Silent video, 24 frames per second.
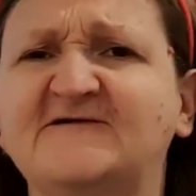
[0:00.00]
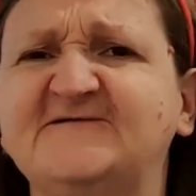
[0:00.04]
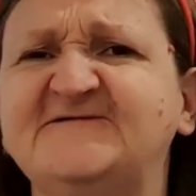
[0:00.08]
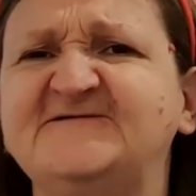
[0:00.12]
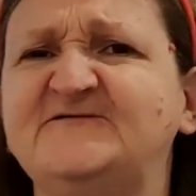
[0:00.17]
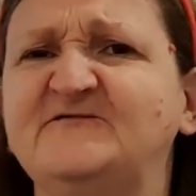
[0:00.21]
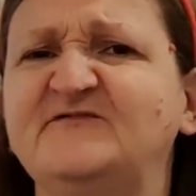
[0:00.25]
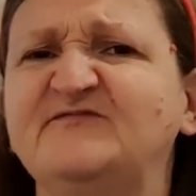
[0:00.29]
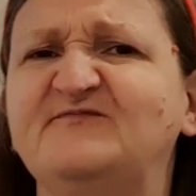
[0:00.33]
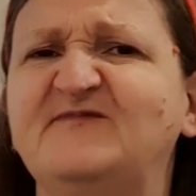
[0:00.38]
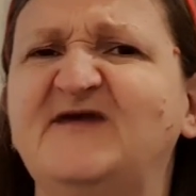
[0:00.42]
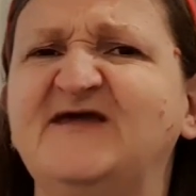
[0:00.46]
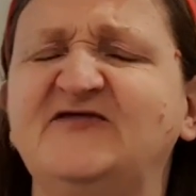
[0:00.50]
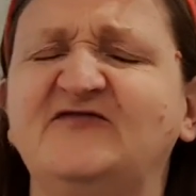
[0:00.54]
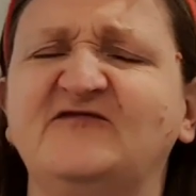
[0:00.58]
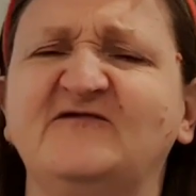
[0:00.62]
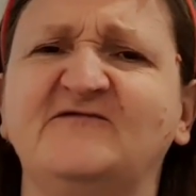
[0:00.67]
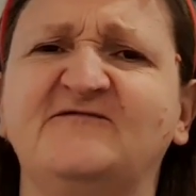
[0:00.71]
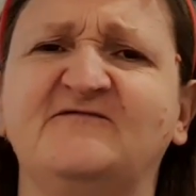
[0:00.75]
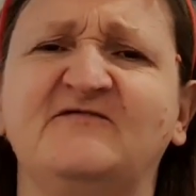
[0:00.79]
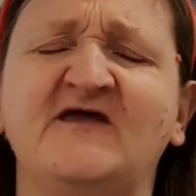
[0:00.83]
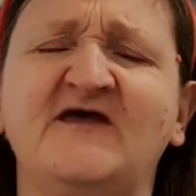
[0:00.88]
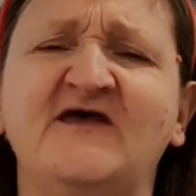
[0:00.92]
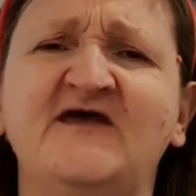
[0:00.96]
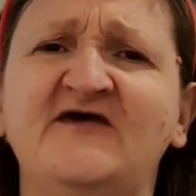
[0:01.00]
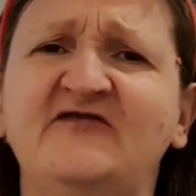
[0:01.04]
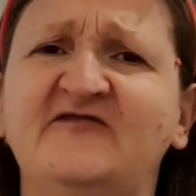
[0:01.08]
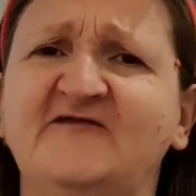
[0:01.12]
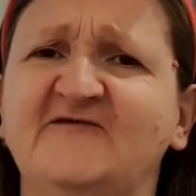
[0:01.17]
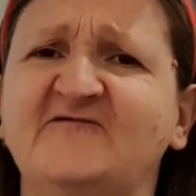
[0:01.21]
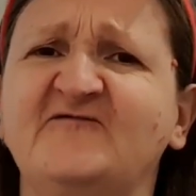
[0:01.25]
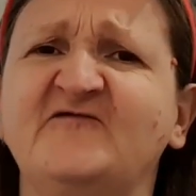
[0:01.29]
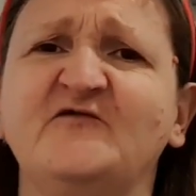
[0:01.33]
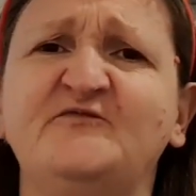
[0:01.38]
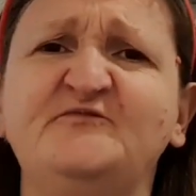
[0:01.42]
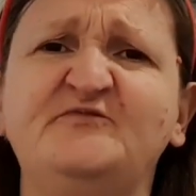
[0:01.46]
She would make the
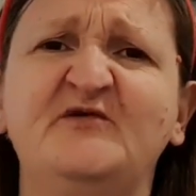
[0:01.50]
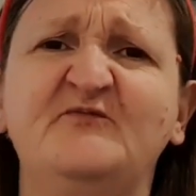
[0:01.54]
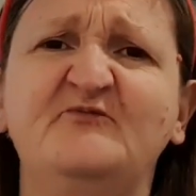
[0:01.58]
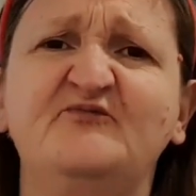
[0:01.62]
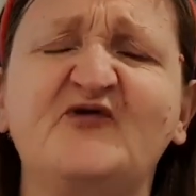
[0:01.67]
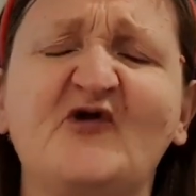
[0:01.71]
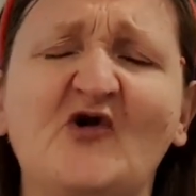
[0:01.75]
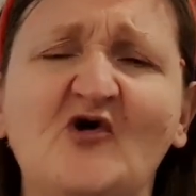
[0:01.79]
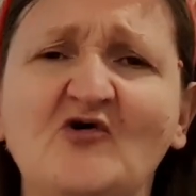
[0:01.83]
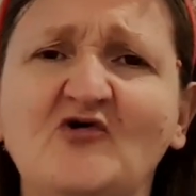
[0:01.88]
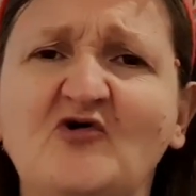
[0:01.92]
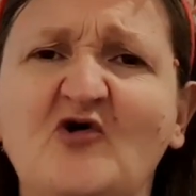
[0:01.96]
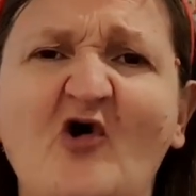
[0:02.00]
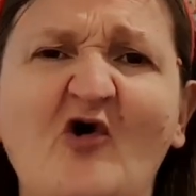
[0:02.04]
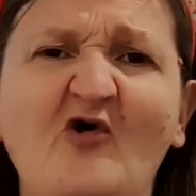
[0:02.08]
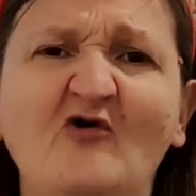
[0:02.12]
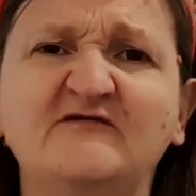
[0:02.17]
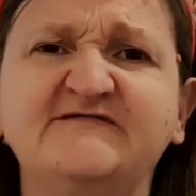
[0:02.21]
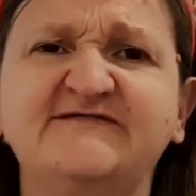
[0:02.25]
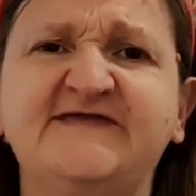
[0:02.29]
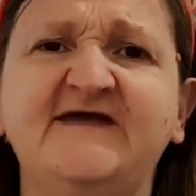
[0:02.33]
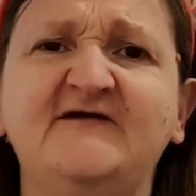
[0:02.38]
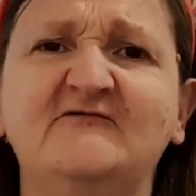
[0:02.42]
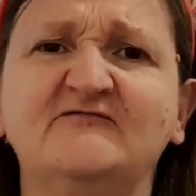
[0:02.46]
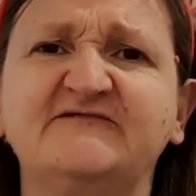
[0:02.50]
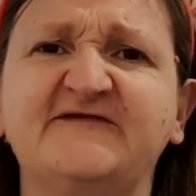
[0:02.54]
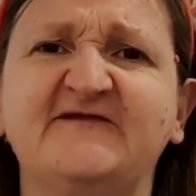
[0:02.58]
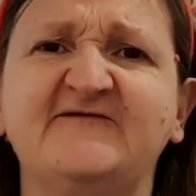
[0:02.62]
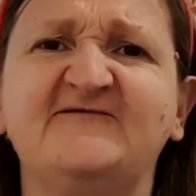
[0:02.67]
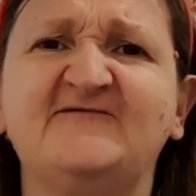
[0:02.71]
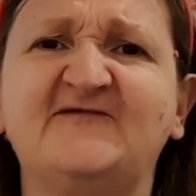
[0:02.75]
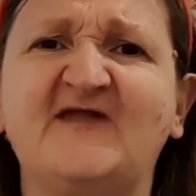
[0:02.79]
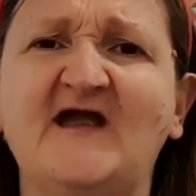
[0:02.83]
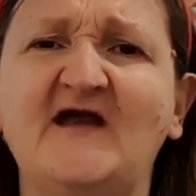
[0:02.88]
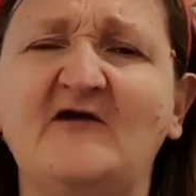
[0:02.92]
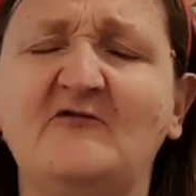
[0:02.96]
soup and prawn cocktail to
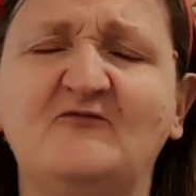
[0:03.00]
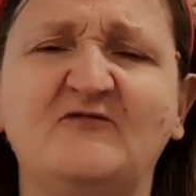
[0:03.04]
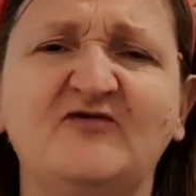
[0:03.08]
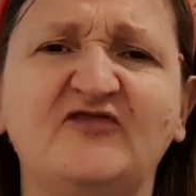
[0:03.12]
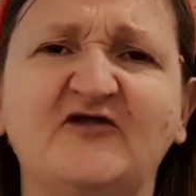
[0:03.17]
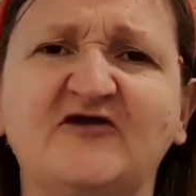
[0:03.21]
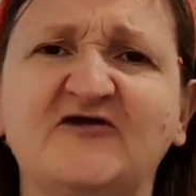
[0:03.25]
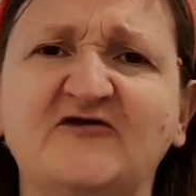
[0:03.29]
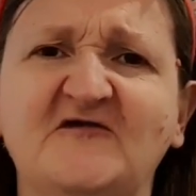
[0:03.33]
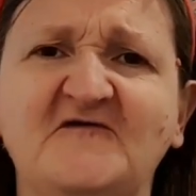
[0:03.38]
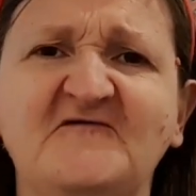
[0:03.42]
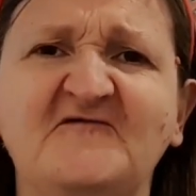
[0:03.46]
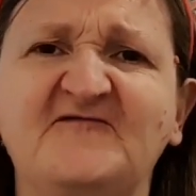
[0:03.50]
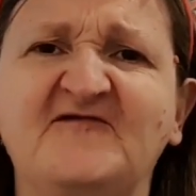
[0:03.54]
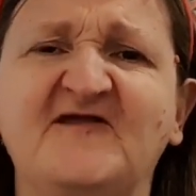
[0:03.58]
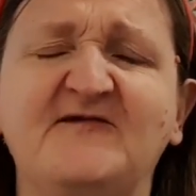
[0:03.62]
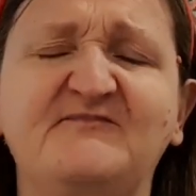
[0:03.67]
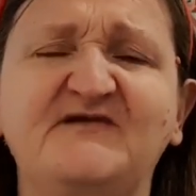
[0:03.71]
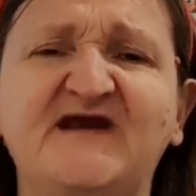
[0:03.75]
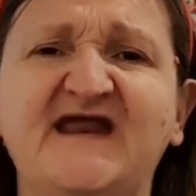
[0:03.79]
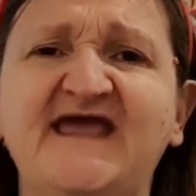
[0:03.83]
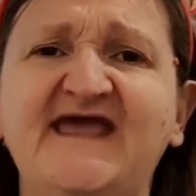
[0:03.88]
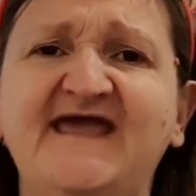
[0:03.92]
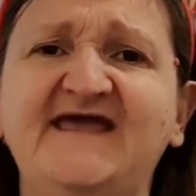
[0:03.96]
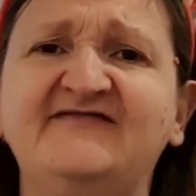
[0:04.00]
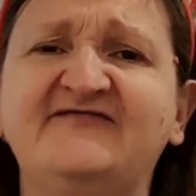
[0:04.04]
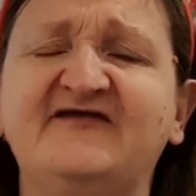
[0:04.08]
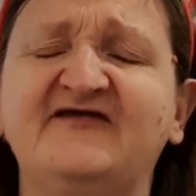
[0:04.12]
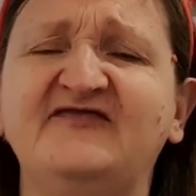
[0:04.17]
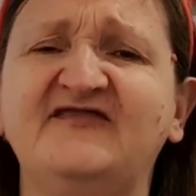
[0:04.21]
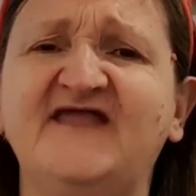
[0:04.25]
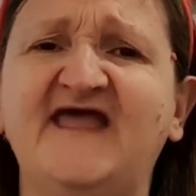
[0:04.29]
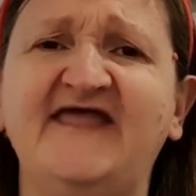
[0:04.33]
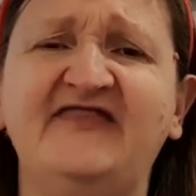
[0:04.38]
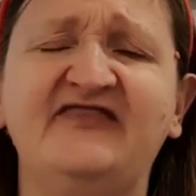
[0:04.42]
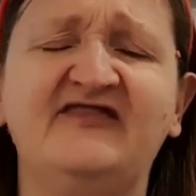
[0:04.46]
start with the crusty bread
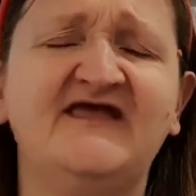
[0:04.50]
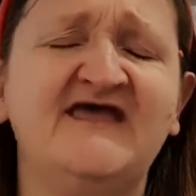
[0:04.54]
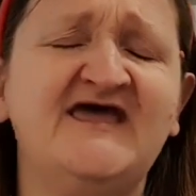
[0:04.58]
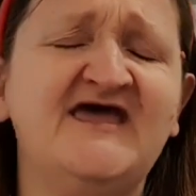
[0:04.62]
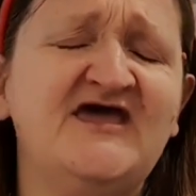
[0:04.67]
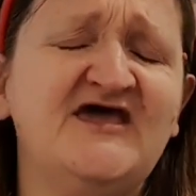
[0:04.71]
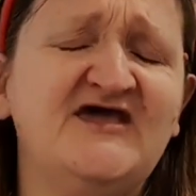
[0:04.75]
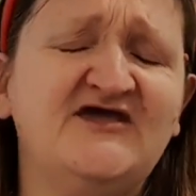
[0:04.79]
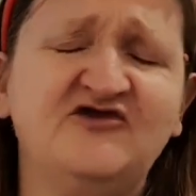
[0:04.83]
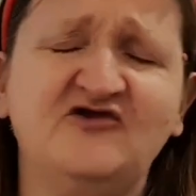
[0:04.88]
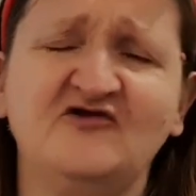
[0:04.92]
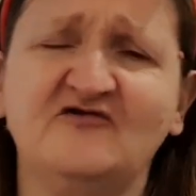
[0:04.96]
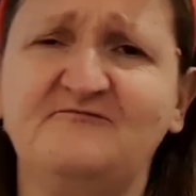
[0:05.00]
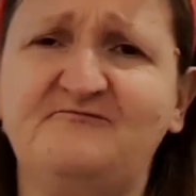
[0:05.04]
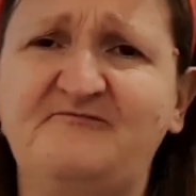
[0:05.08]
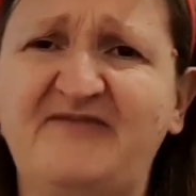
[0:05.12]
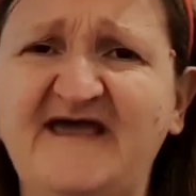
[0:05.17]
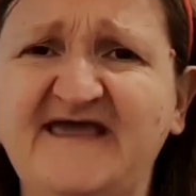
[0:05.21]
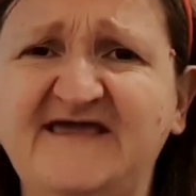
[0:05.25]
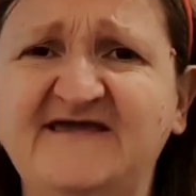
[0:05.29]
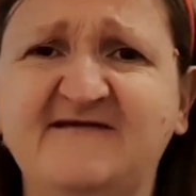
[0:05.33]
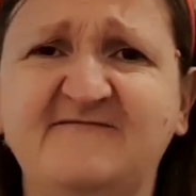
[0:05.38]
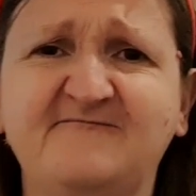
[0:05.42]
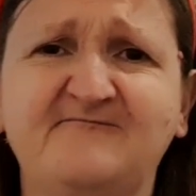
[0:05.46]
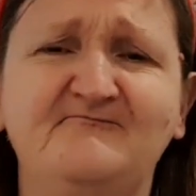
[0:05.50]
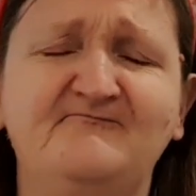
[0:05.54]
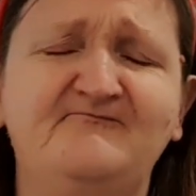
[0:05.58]
and then your big